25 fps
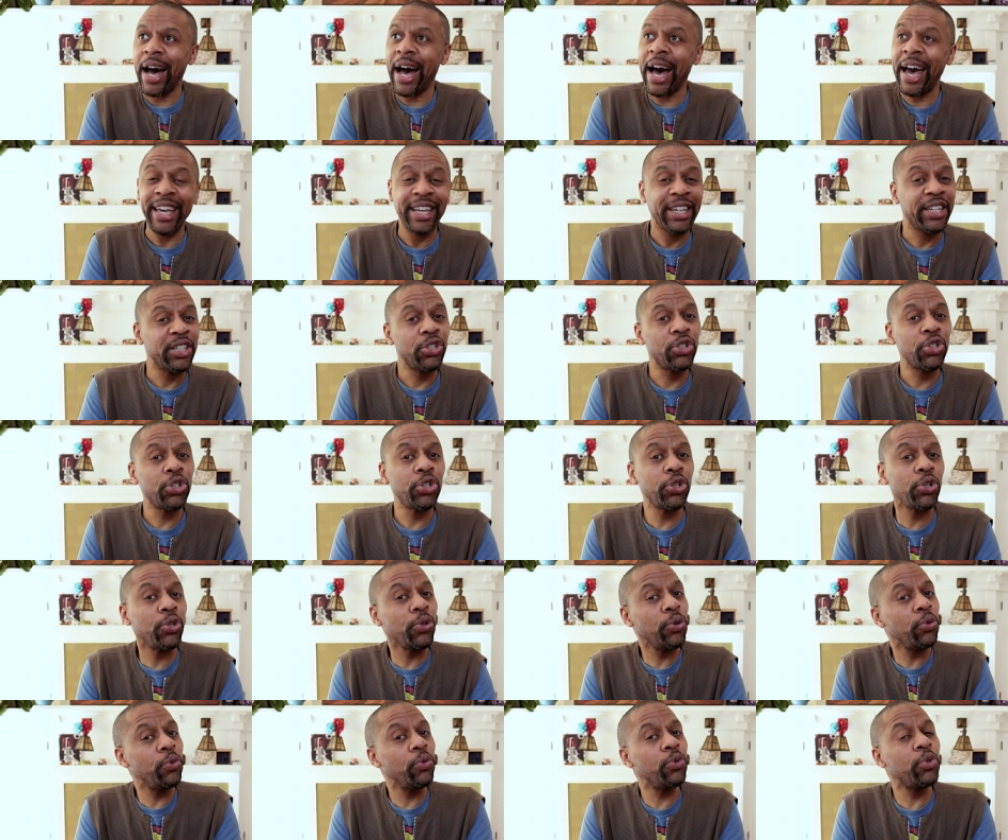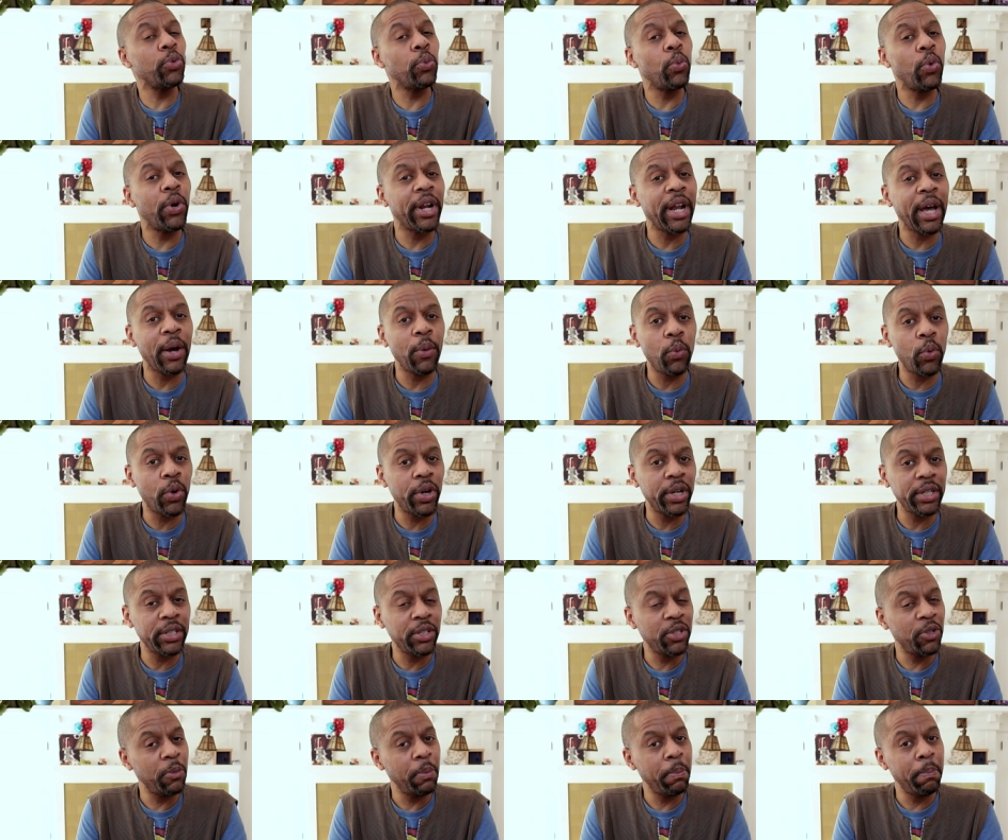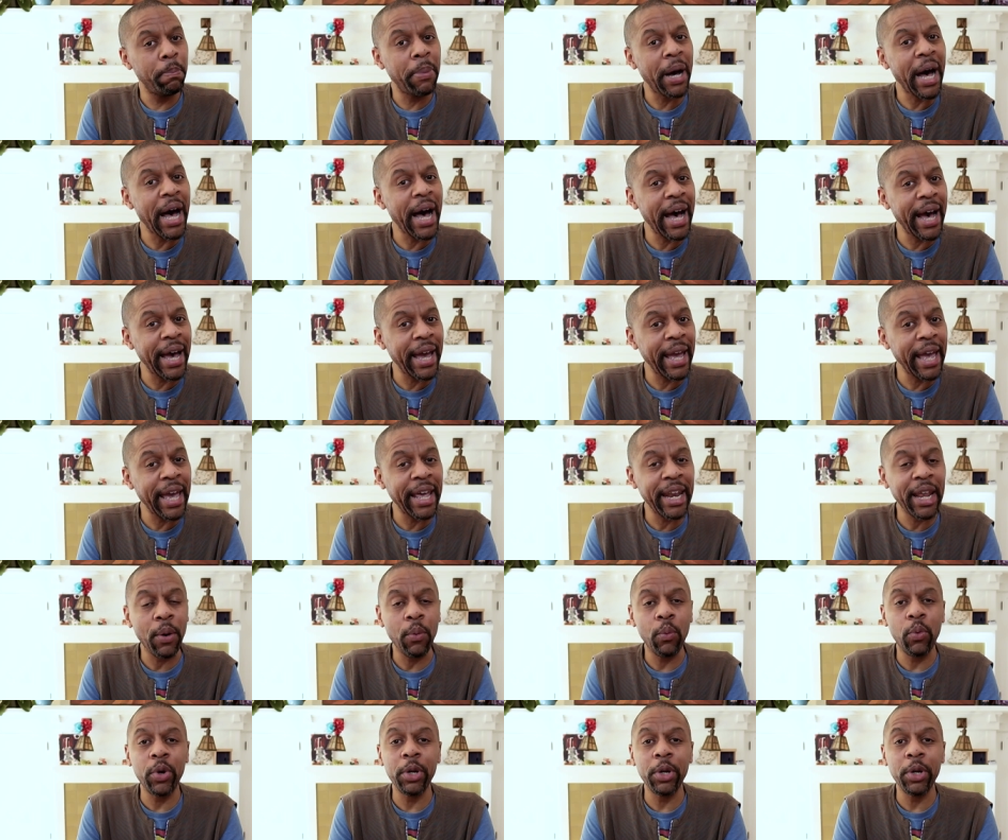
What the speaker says: I could choose what I wanted to buy and at